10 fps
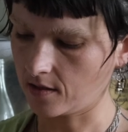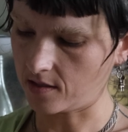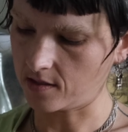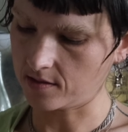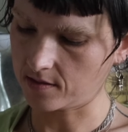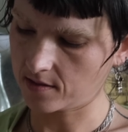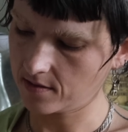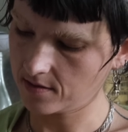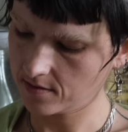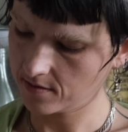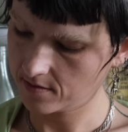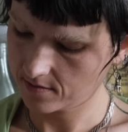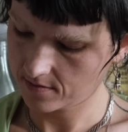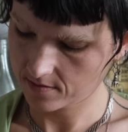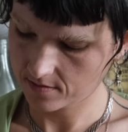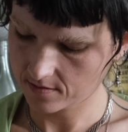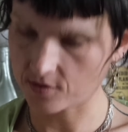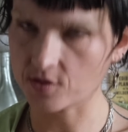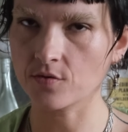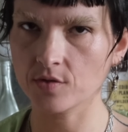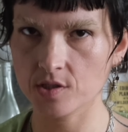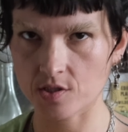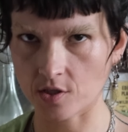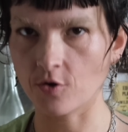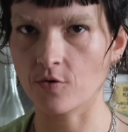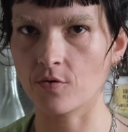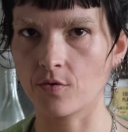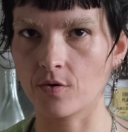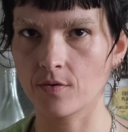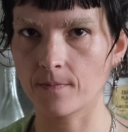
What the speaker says: because there's only so